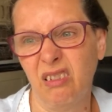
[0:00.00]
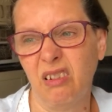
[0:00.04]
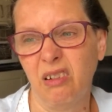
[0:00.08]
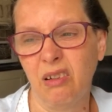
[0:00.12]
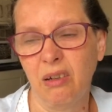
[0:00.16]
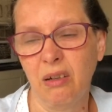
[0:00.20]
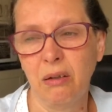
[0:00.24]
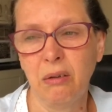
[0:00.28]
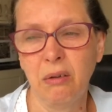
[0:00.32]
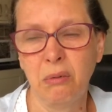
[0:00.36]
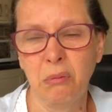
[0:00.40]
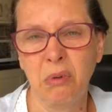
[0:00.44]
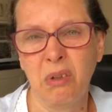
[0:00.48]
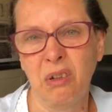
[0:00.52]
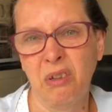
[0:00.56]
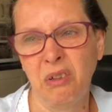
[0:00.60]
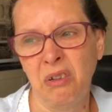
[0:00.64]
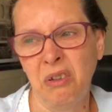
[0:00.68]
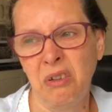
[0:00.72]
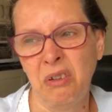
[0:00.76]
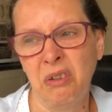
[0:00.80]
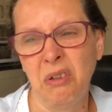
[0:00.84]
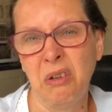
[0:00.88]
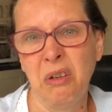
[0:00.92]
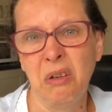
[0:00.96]
who are
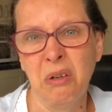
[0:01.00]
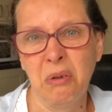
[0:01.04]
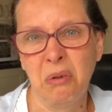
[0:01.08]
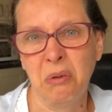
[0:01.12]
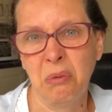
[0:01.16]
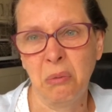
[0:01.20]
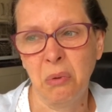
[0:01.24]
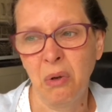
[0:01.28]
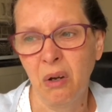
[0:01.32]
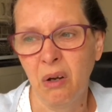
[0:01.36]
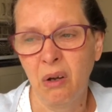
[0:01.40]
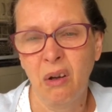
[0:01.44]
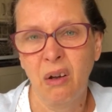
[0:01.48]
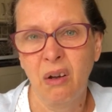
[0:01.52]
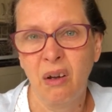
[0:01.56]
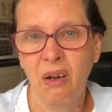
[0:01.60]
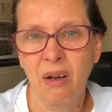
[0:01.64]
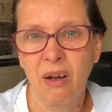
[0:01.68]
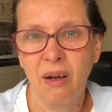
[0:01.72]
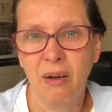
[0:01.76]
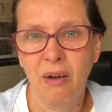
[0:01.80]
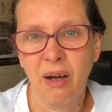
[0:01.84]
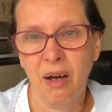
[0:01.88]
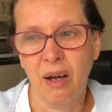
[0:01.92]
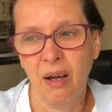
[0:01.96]
you?
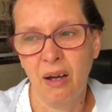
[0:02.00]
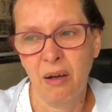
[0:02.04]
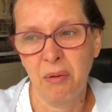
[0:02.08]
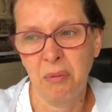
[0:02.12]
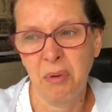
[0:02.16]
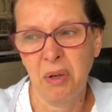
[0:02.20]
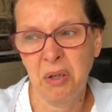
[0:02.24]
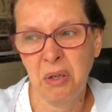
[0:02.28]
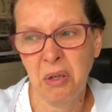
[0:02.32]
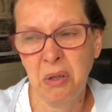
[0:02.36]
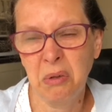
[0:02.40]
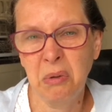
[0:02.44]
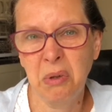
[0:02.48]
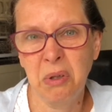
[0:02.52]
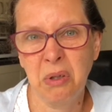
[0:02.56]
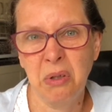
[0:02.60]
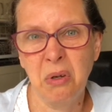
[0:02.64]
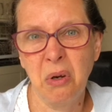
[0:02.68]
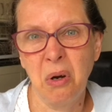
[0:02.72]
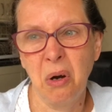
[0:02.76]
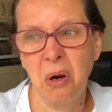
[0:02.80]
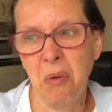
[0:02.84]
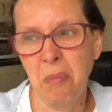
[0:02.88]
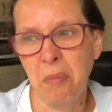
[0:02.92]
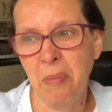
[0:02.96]
Who are
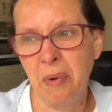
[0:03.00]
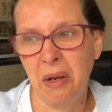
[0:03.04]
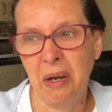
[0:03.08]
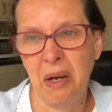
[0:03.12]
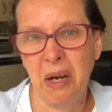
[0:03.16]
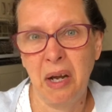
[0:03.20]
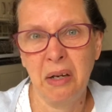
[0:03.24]
your men?